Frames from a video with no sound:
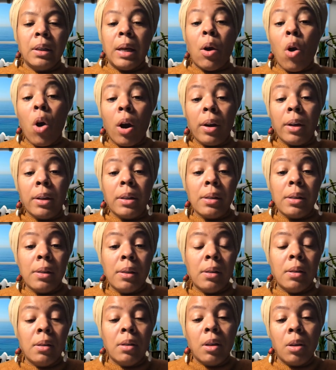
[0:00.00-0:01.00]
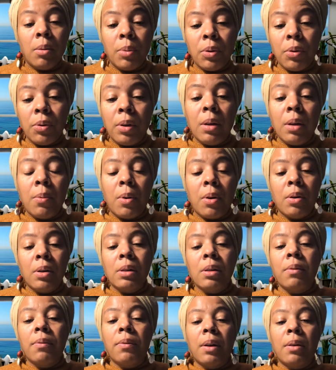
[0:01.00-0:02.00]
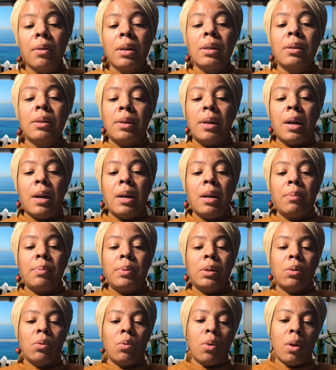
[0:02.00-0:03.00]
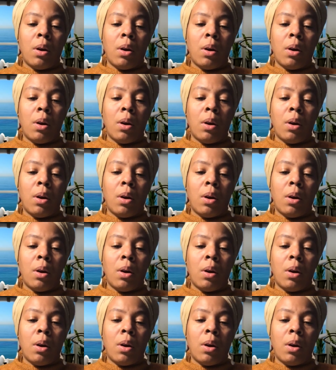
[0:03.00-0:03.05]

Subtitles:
artists, community workers of various types,